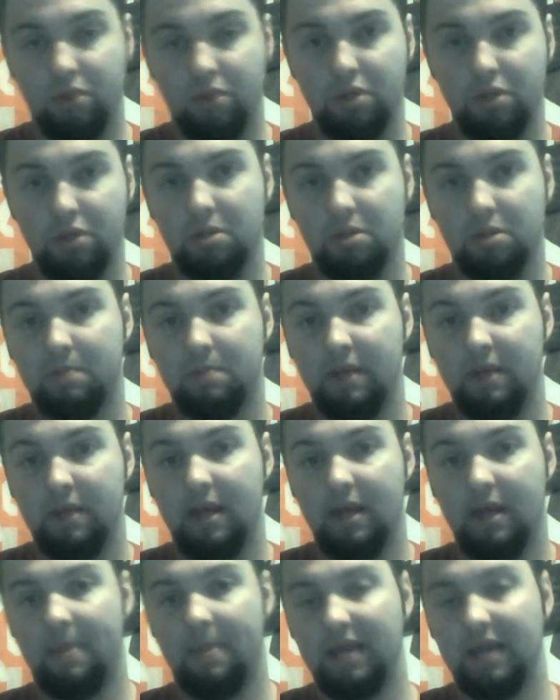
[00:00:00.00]
put your
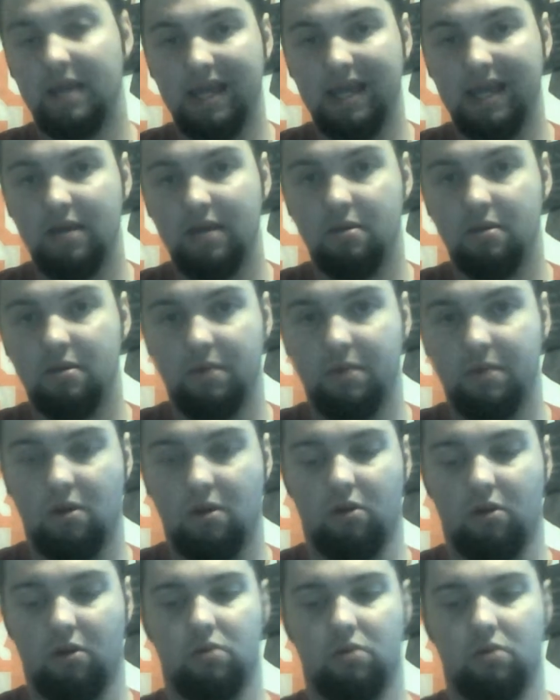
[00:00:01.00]
spin at the end of
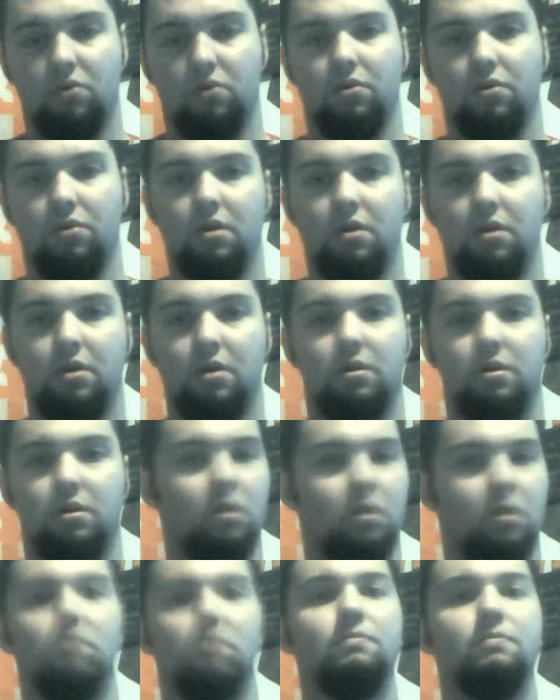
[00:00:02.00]
the article.
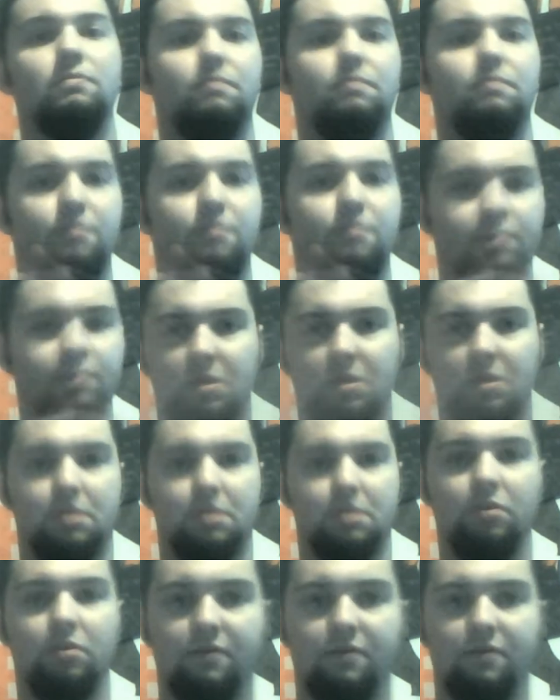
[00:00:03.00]
Don't
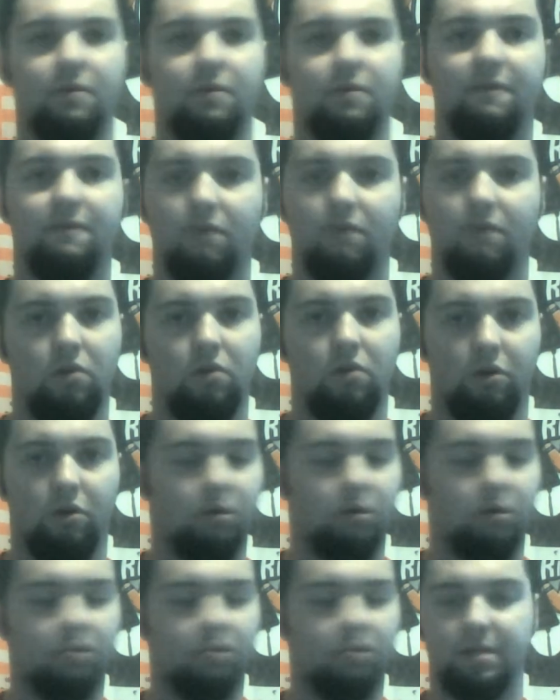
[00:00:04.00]
just do it for the full
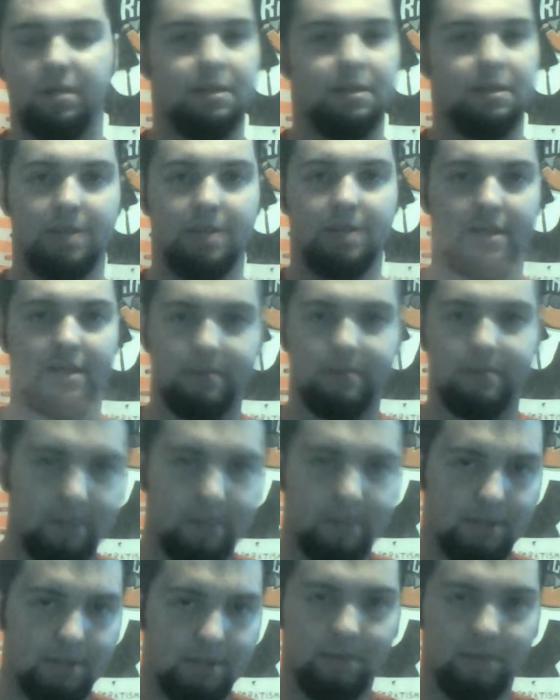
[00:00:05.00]
article because that
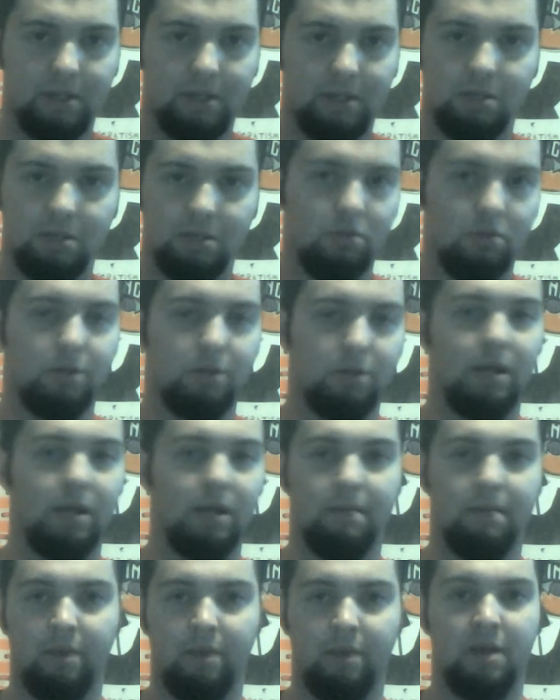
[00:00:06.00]
just makes you look
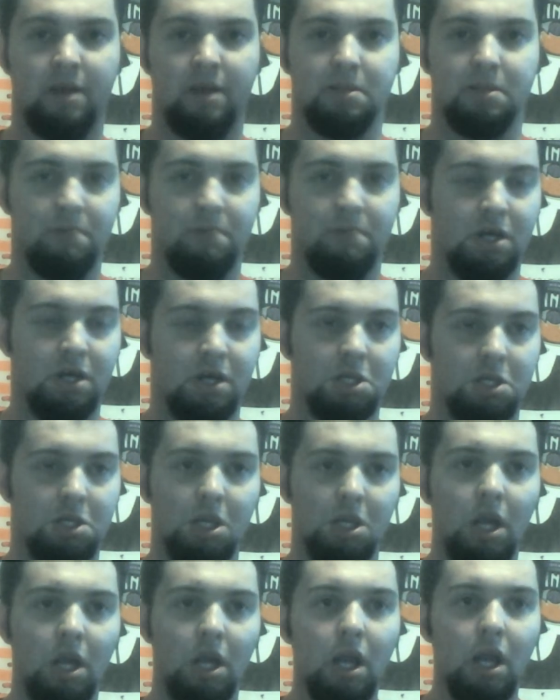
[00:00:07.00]
like a biased
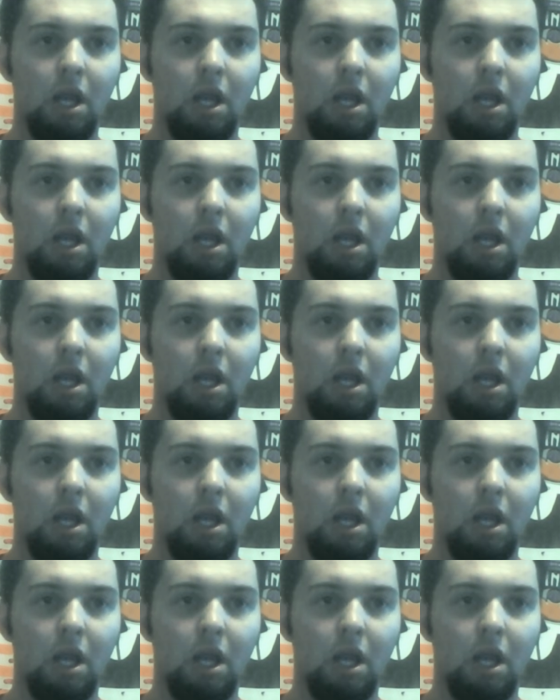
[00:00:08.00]
bitch.